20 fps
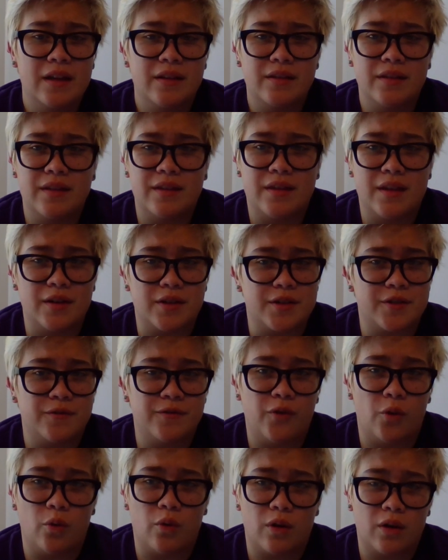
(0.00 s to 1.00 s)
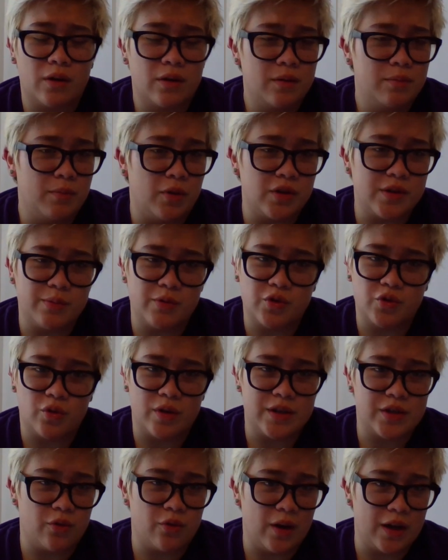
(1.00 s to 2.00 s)
There's 4 multiple
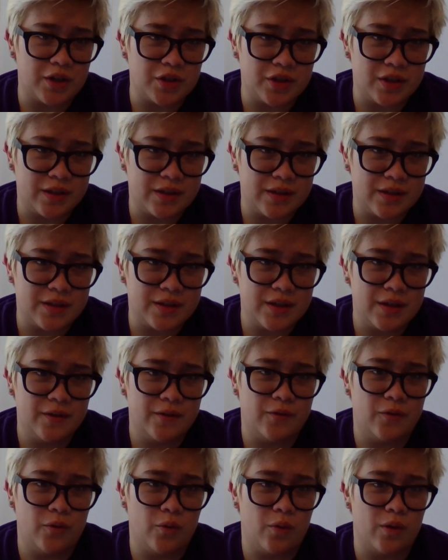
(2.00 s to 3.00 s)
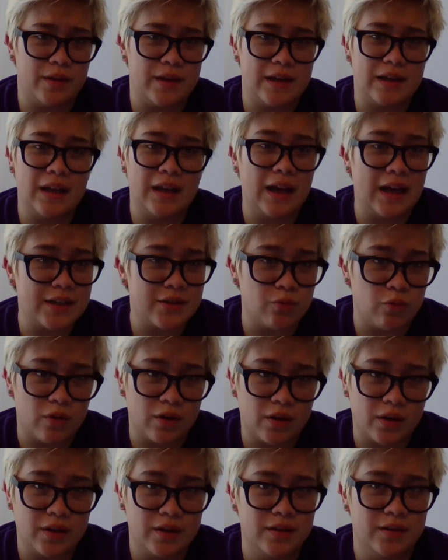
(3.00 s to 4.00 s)
choice questions for the
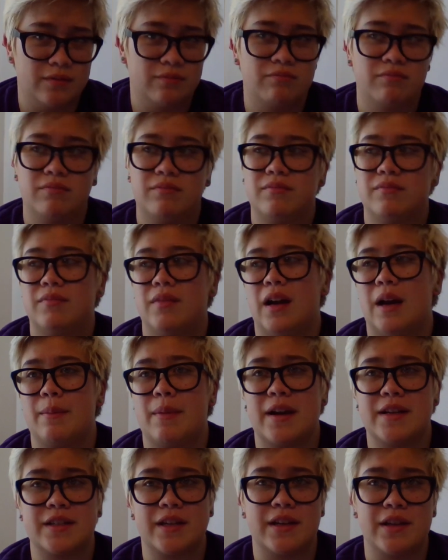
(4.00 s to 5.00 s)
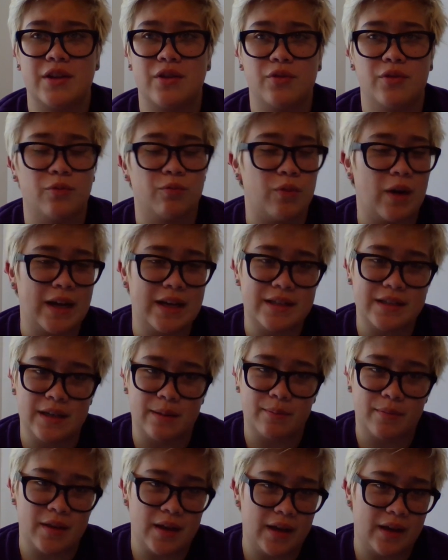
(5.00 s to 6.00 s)
classwork. I'm asking you to write
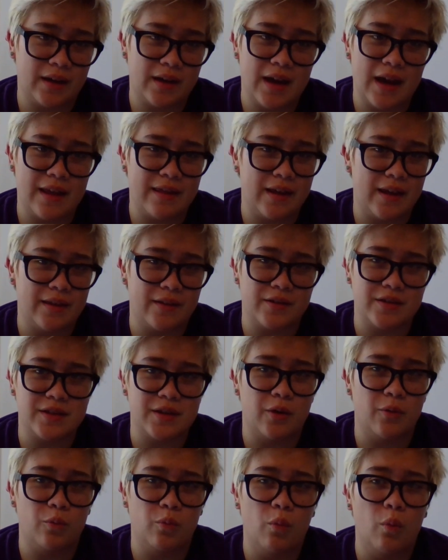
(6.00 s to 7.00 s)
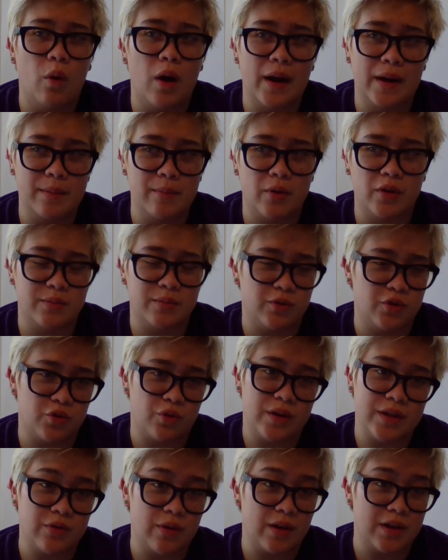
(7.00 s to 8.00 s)
something, and then there's 1 multiple
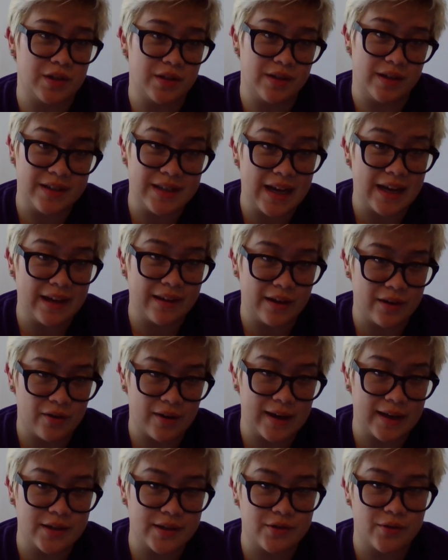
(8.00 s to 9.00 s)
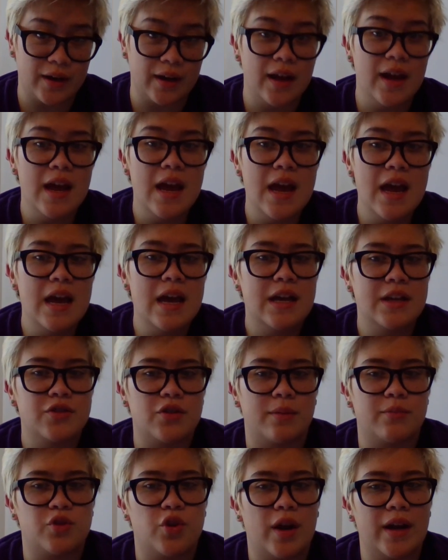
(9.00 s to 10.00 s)
choice question a day that you're answering.
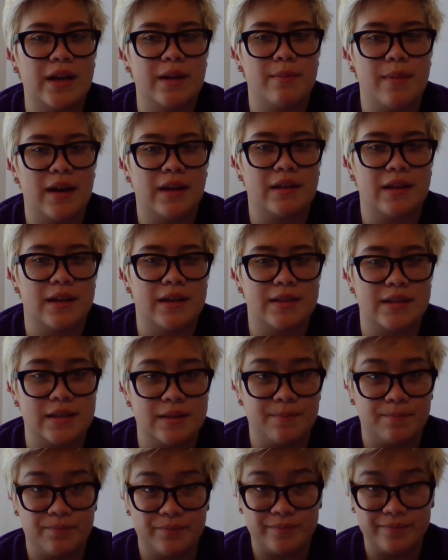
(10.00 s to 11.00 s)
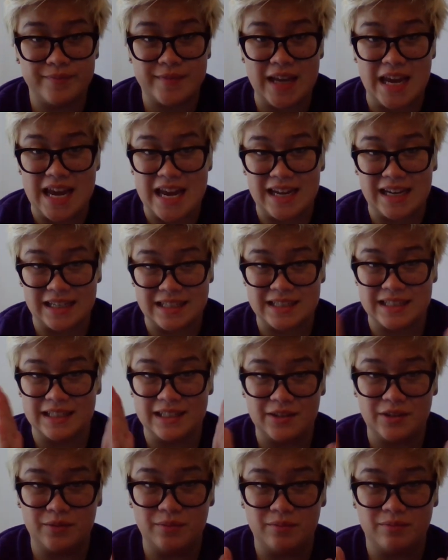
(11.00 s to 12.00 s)
So I'm trying to make this take as
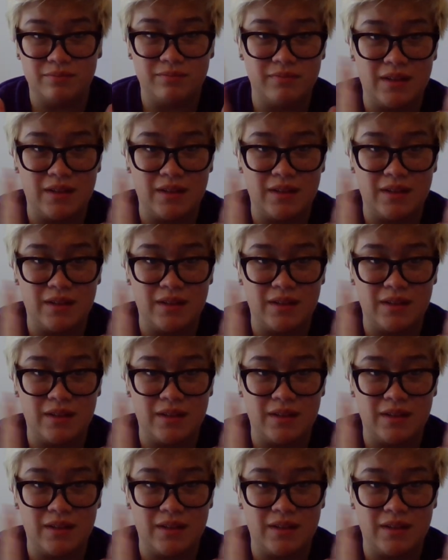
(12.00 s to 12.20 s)
little